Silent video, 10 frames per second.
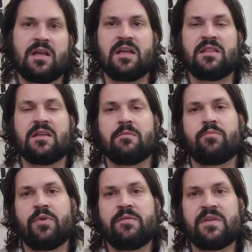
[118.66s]
in the
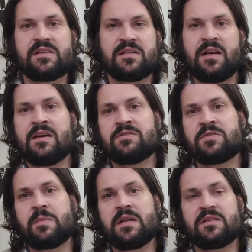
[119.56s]
previous
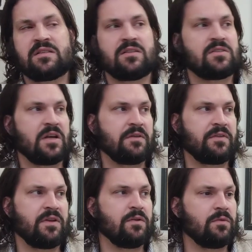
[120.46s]
announcement. So if
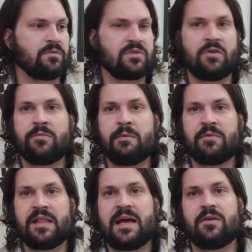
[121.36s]
you don't
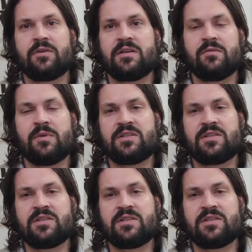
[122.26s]
remember that or didn't